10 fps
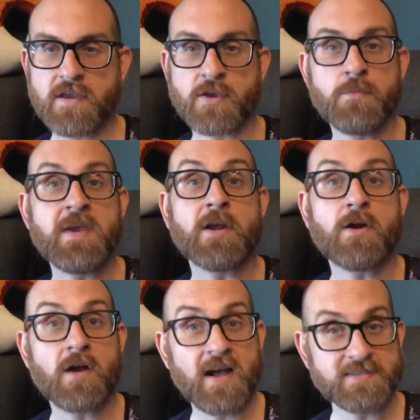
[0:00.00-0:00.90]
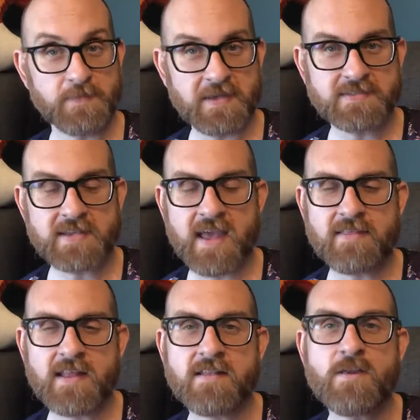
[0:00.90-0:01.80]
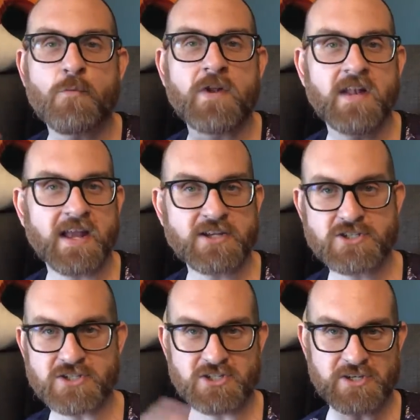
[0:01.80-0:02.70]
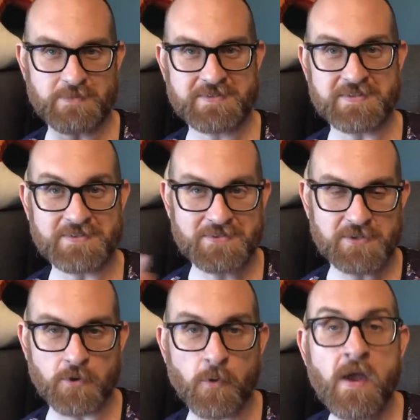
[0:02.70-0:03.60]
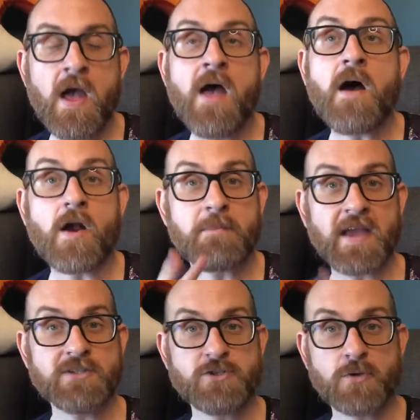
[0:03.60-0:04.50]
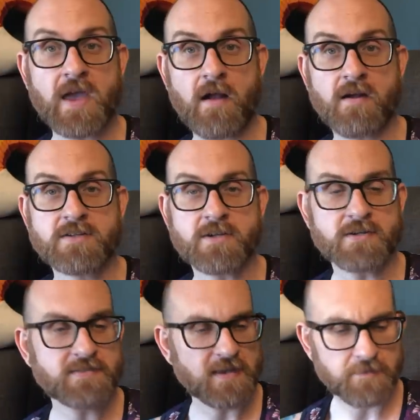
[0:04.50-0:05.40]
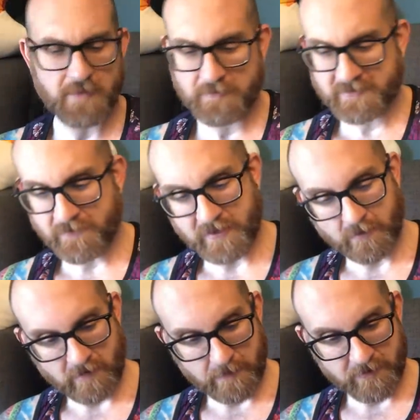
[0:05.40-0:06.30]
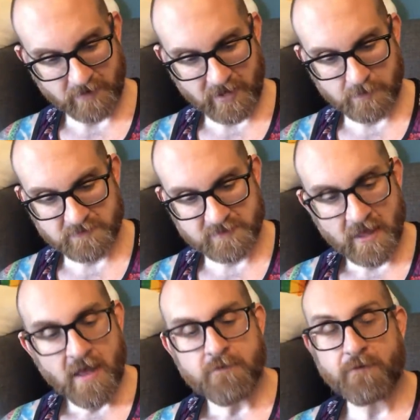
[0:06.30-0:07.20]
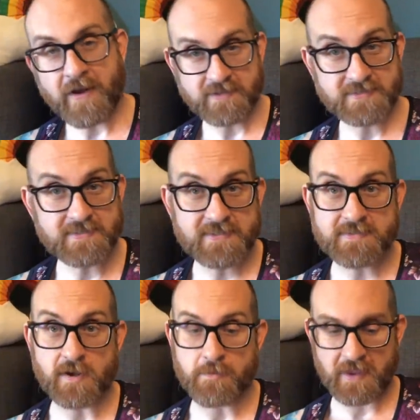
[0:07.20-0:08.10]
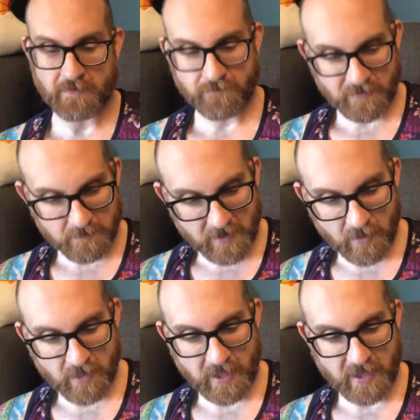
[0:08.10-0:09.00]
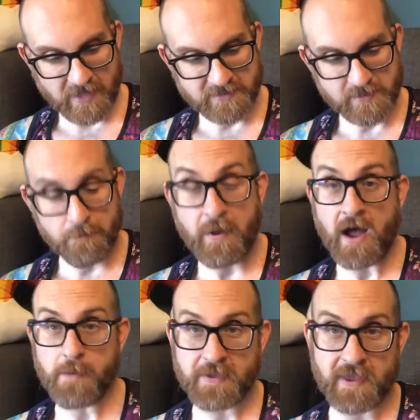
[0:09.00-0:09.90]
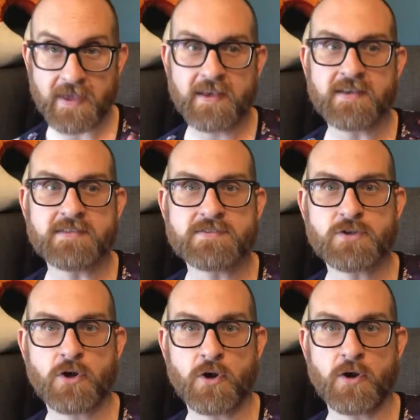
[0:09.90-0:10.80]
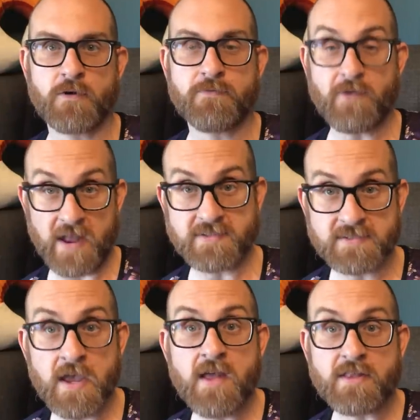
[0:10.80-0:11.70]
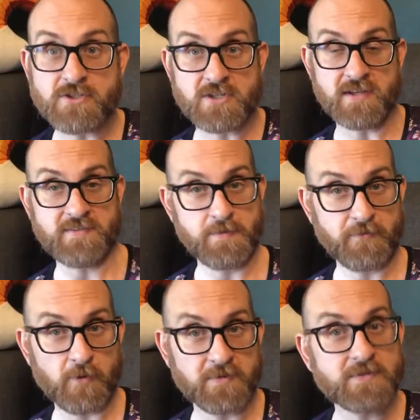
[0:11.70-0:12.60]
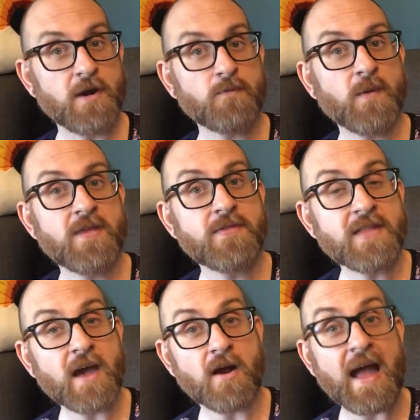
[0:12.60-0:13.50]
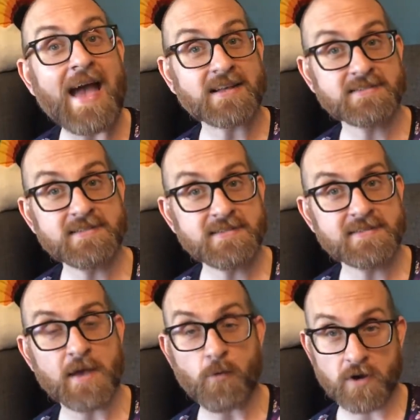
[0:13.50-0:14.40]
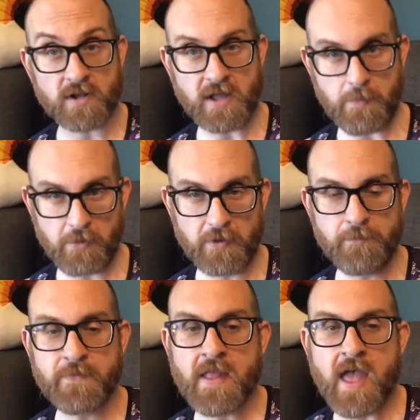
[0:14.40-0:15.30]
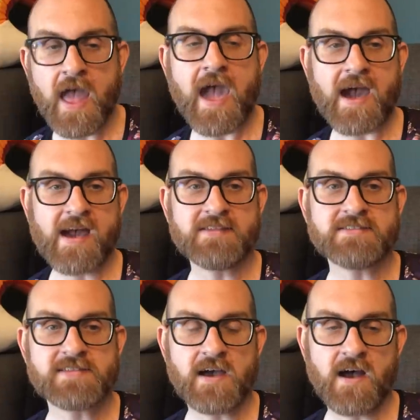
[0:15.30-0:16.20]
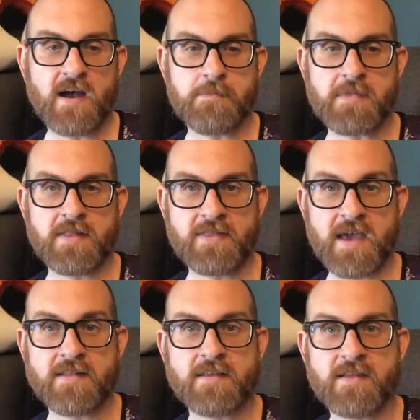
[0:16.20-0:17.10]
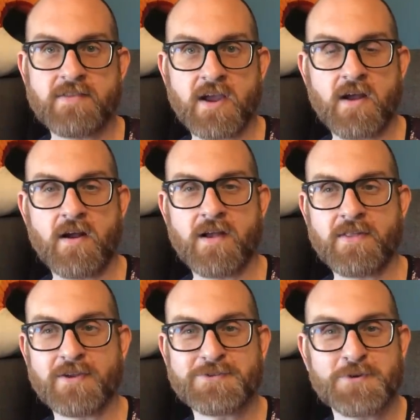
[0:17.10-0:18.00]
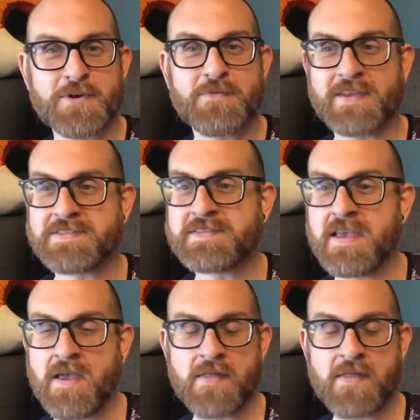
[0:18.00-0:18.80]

you meet her husband, and then relationships ensue. Our main two characters, um, let me see if I can grab their names. Frances is our main female, and Bobby is her friend that she does the performance art with. They are exes, they were a couple. And um, then there, there's sort of this